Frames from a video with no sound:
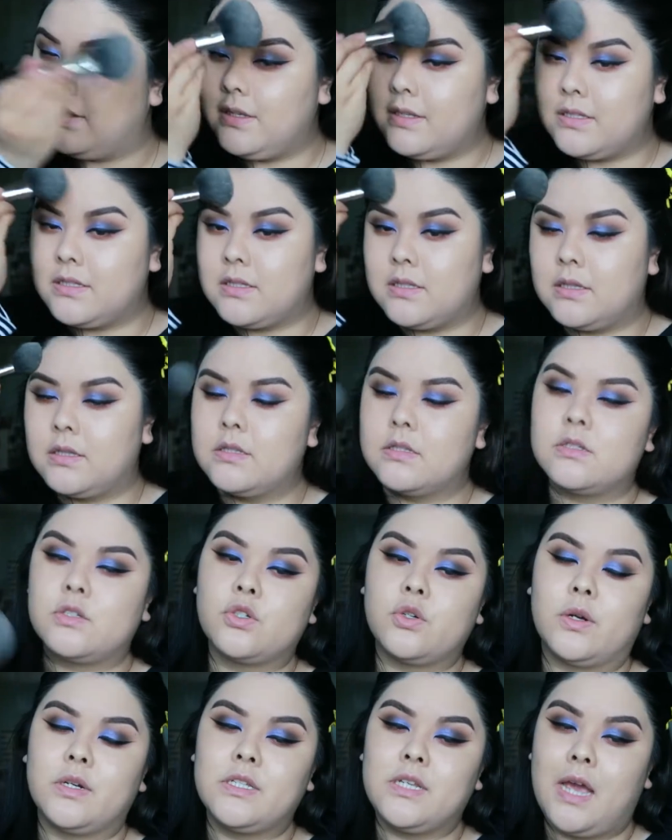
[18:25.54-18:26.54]
the
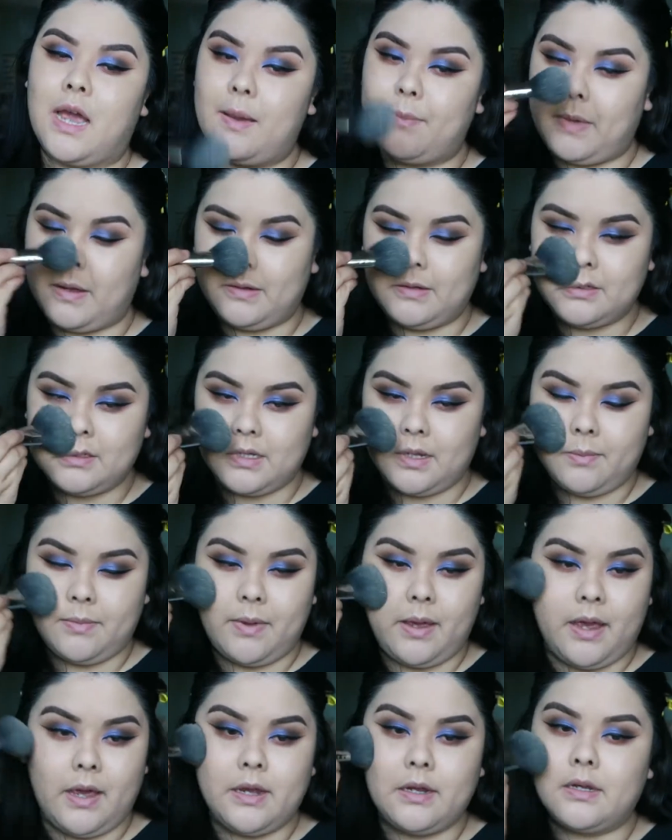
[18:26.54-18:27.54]
short time I was at
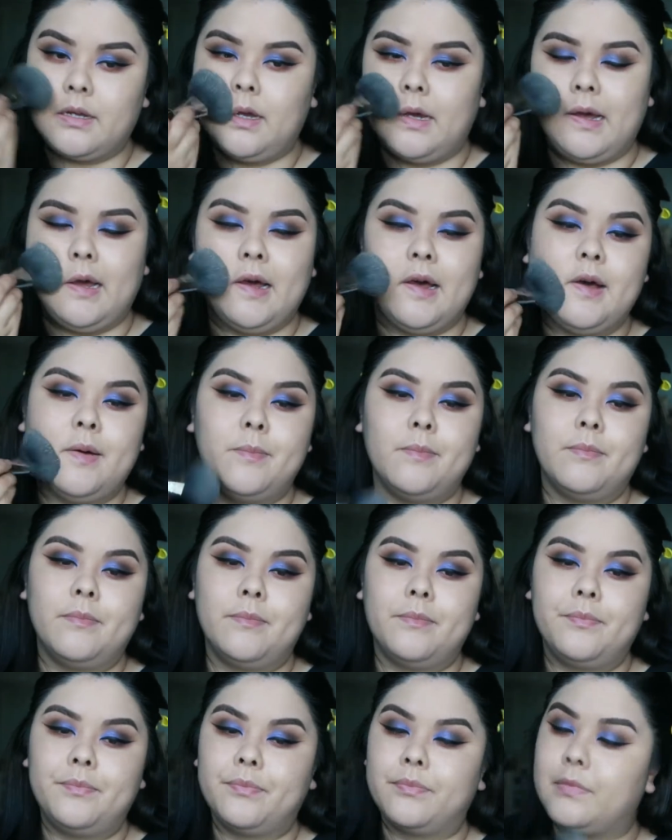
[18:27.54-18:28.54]
MAC,
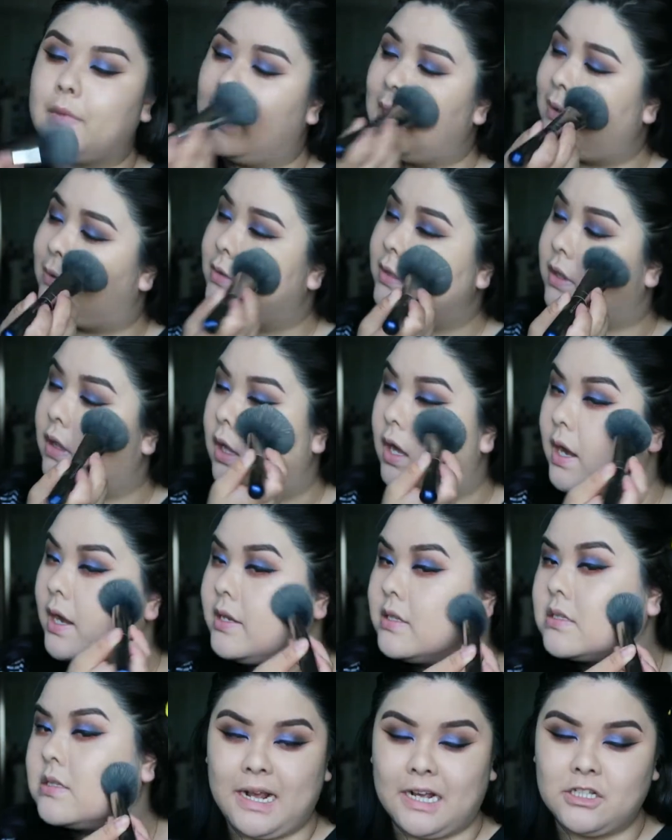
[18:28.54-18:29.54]
I learned a
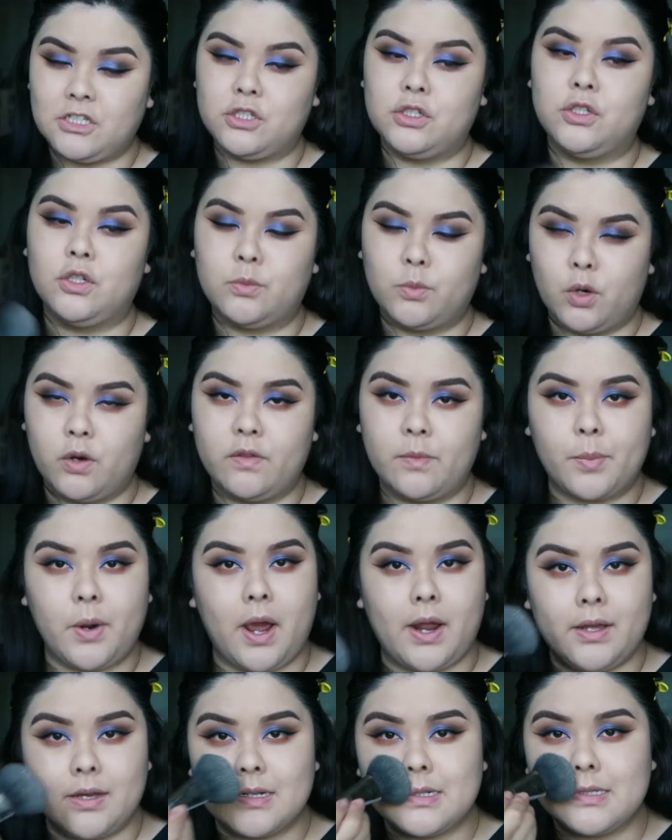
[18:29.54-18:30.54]
lot. I got to know more of the
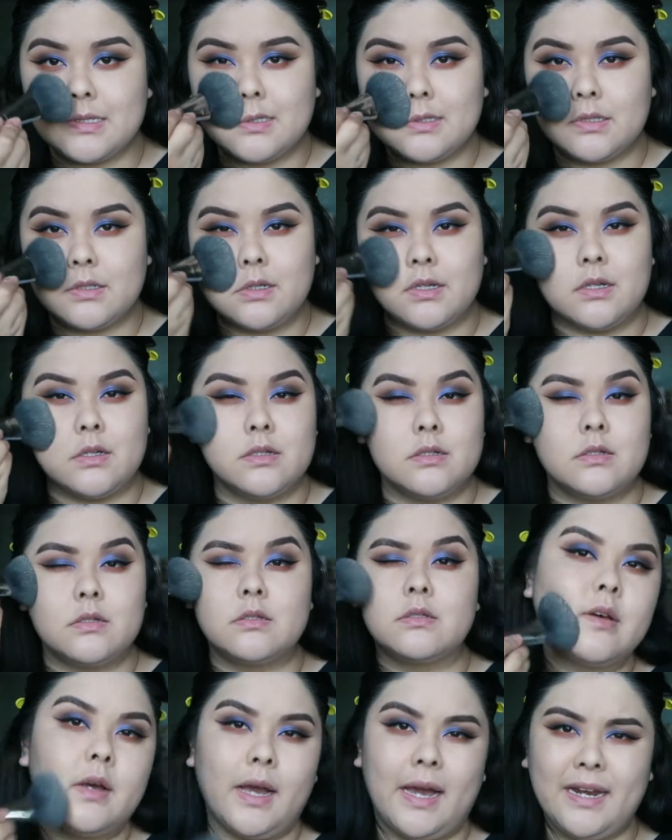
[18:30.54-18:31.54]
products
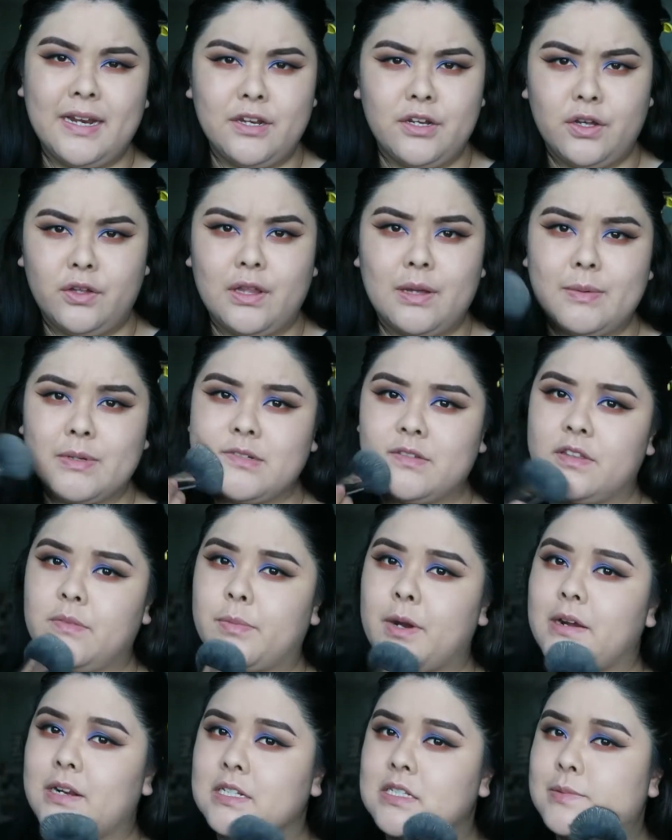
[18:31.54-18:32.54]
because I didn't know that much about the
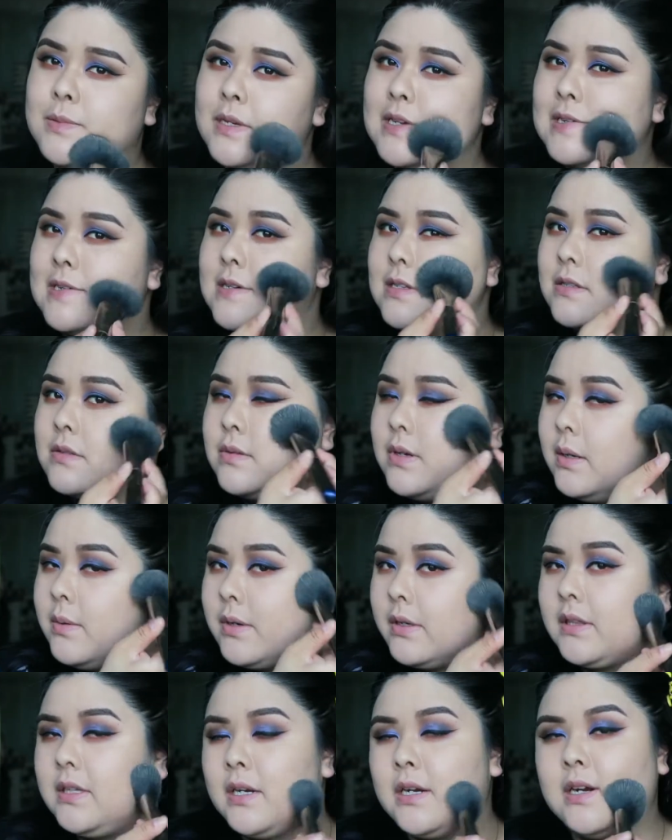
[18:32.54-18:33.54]
products, to be honest. When I
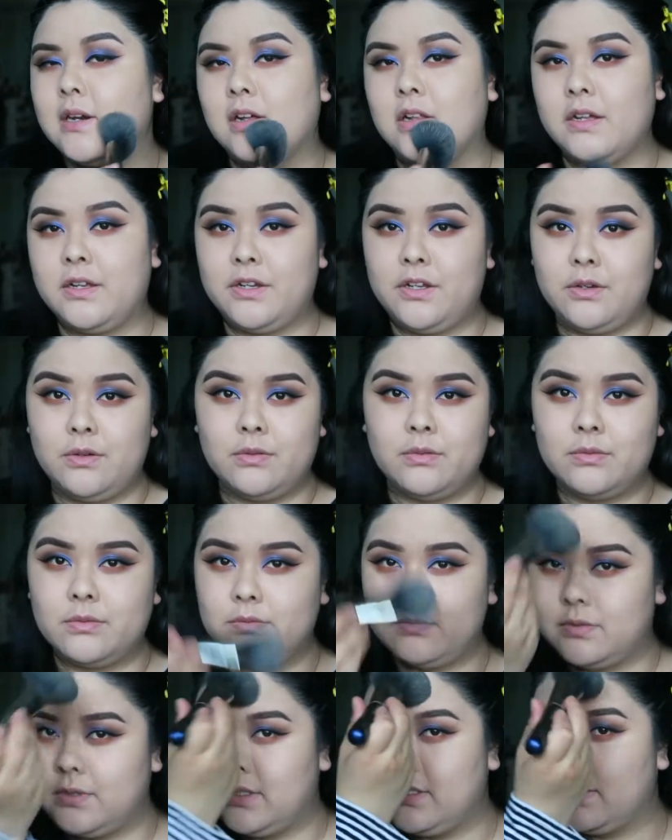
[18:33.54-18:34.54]
worked there, all I knew
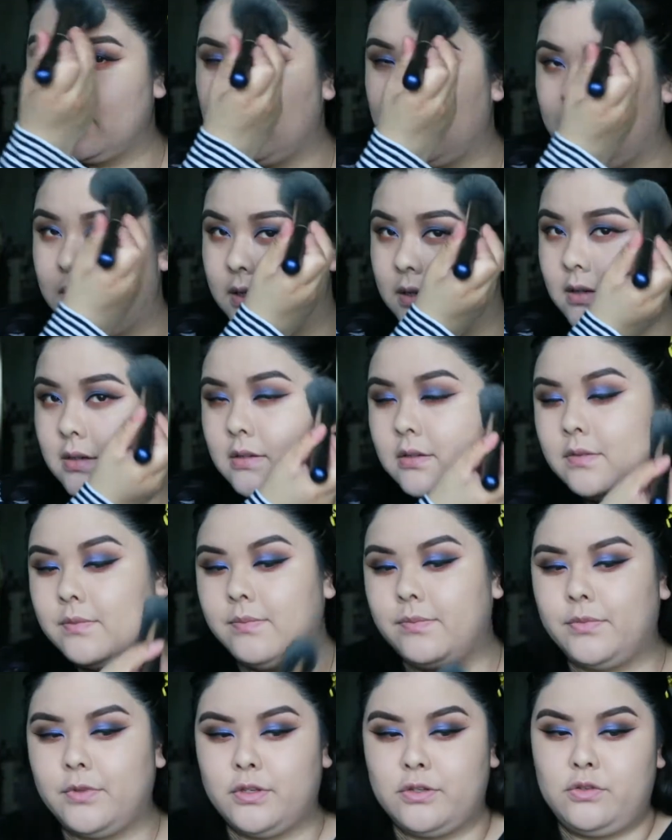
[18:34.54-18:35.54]
was like
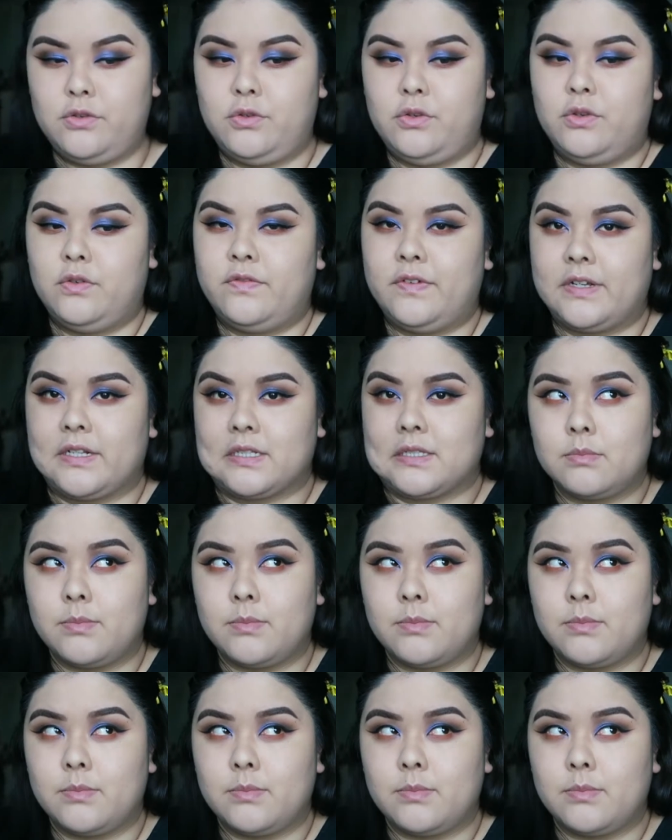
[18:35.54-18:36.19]
the Studio Fix